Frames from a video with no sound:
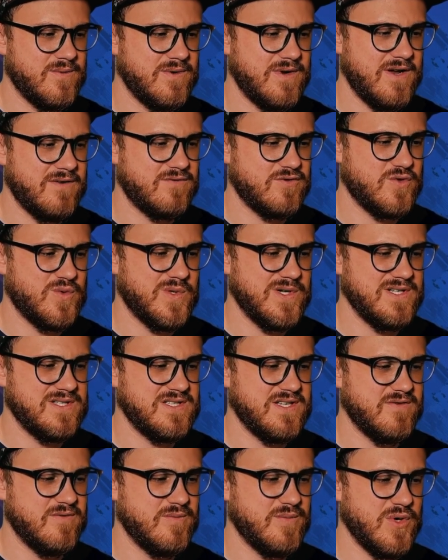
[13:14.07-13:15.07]
We have
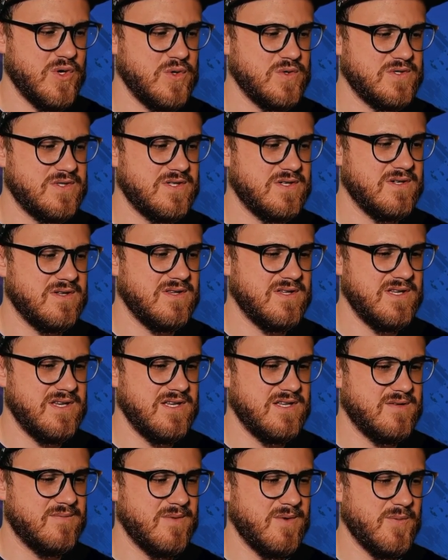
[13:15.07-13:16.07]
27 posts to
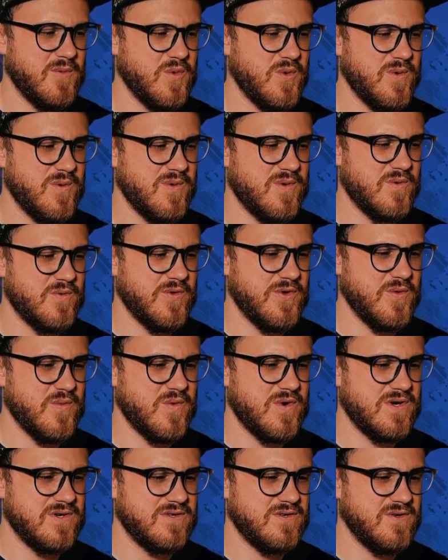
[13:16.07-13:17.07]
delete. Maybe we only
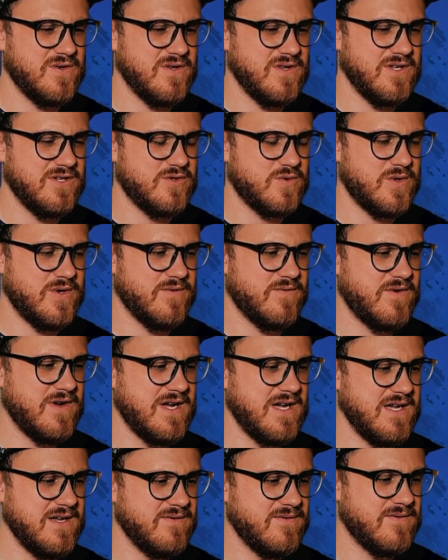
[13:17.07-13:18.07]
want to delete
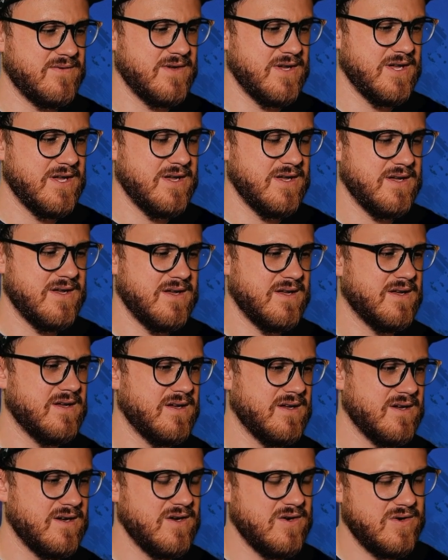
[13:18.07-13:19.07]
25.
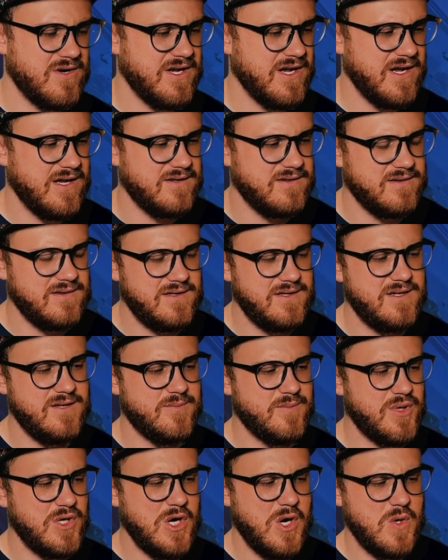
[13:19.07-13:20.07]
Okay,
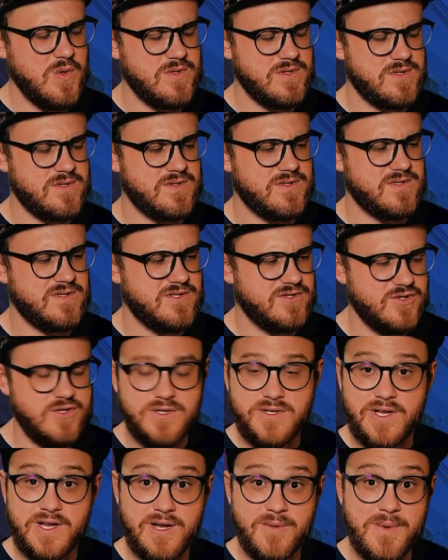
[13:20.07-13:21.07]
deleting posts
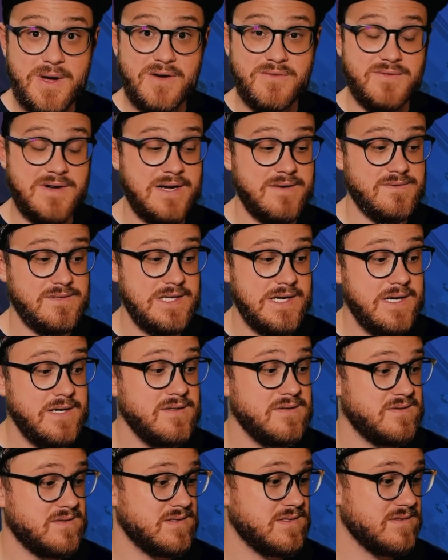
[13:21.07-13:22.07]
should take about five
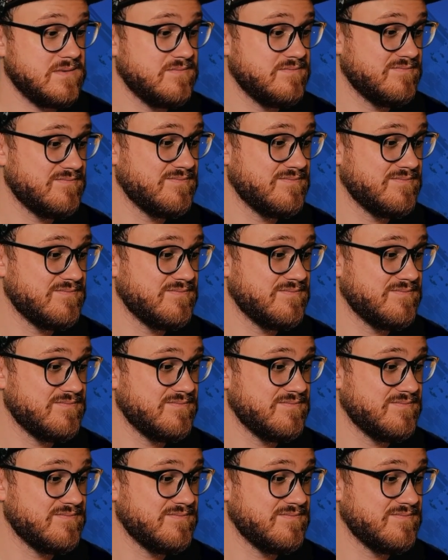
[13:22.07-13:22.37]
seconds.